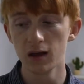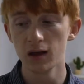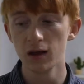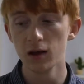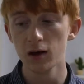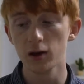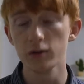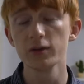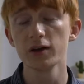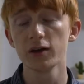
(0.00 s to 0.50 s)

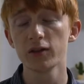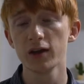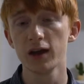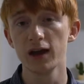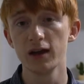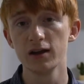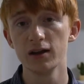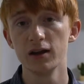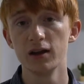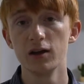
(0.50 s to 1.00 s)
On the other
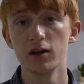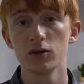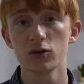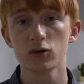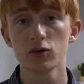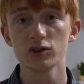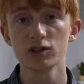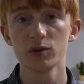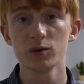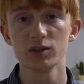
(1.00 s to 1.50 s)
hand,
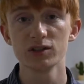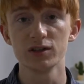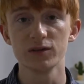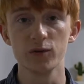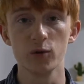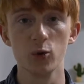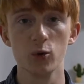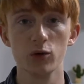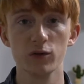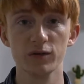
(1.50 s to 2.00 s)
Goshiwons have
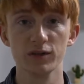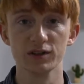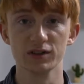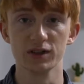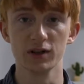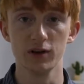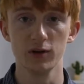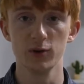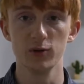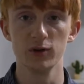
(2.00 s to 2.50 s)
all of this
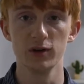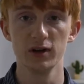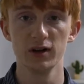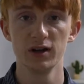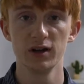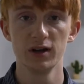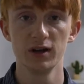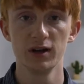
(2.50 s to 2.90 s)
included.